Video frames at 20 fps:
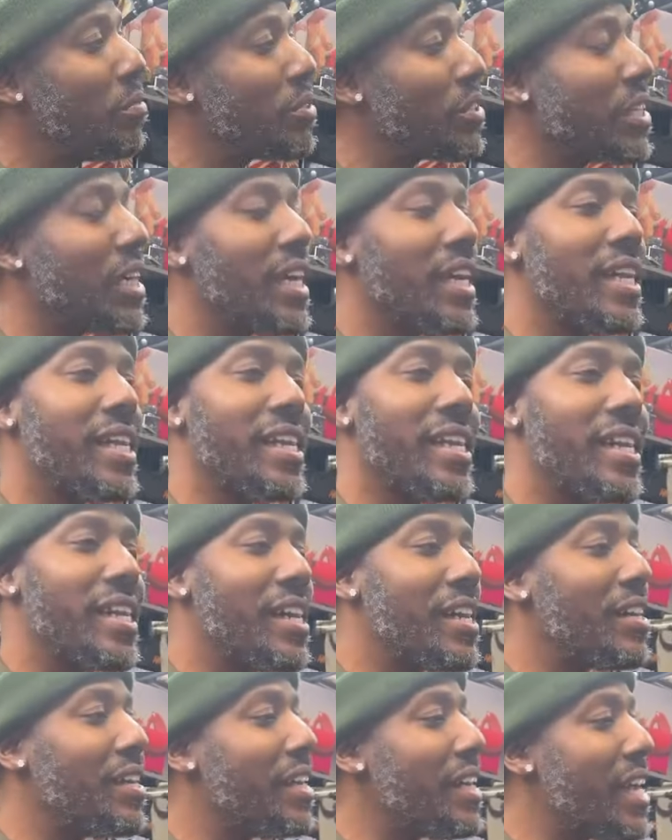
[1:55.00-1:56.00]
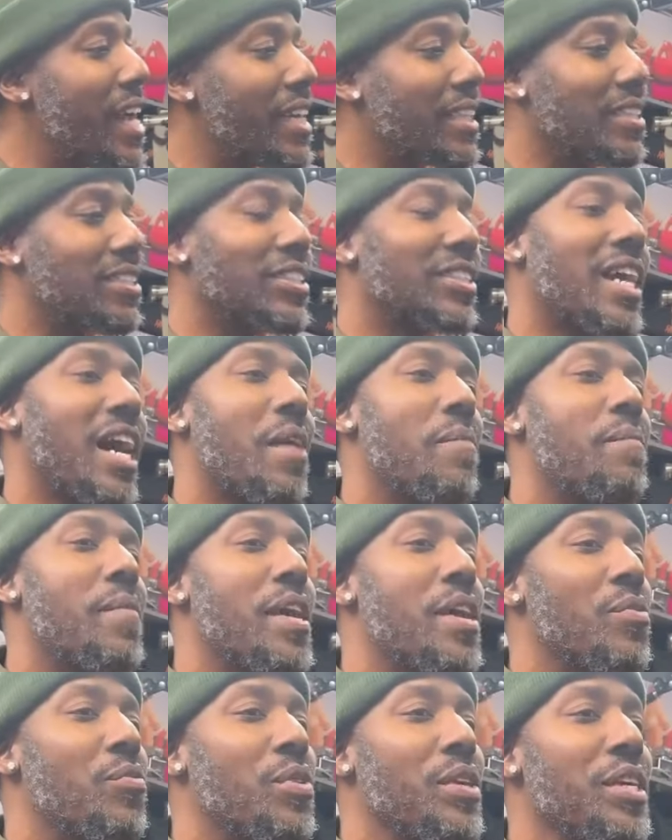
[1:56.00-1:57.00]
I'm saying? Here, here at the shop,
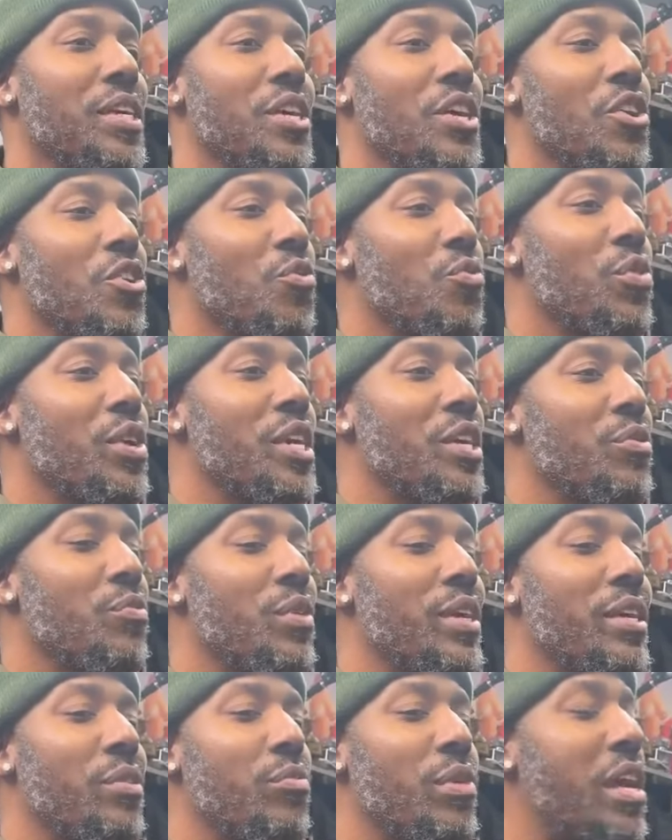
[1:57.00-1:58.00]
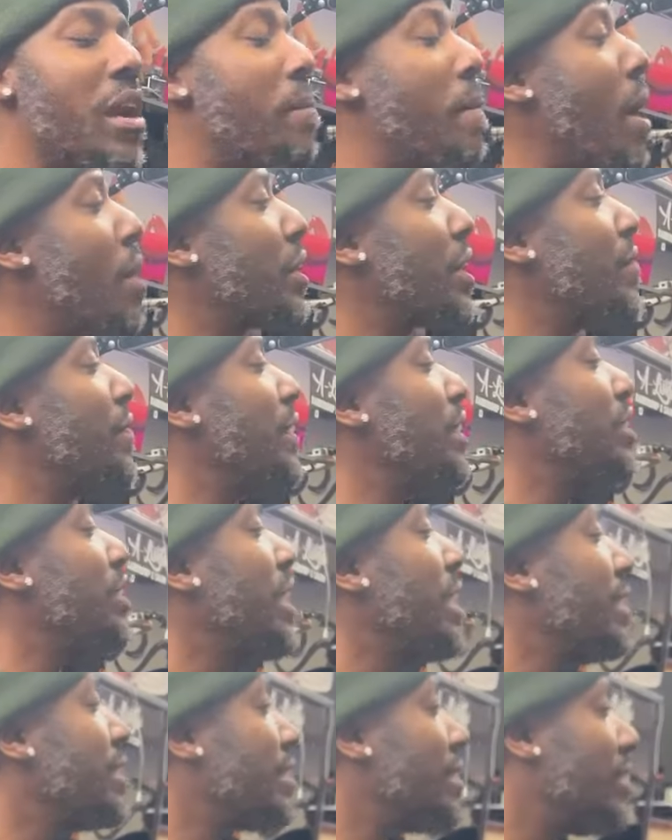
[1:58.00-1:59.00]
man. We. We, we we about giving
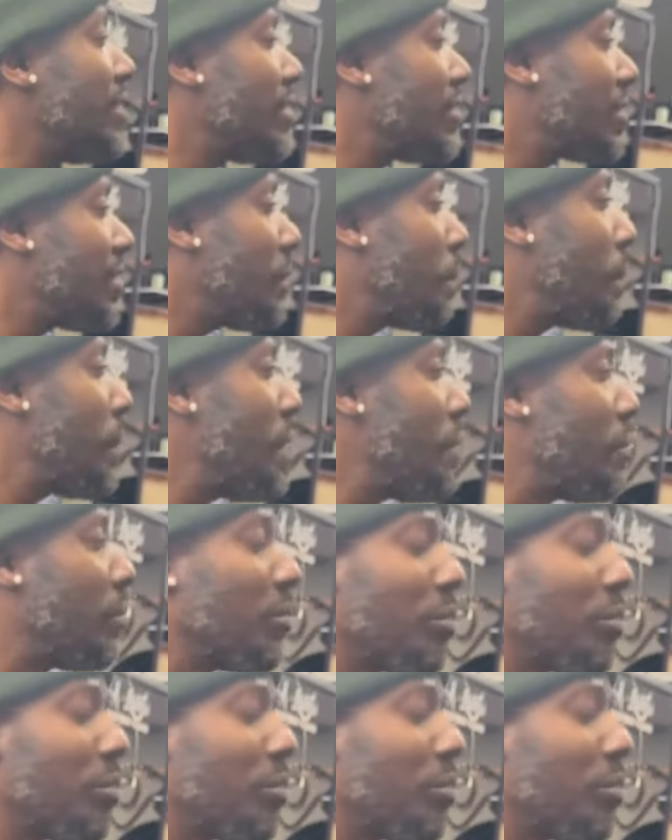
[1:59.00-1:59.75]
chances to gotcha. people.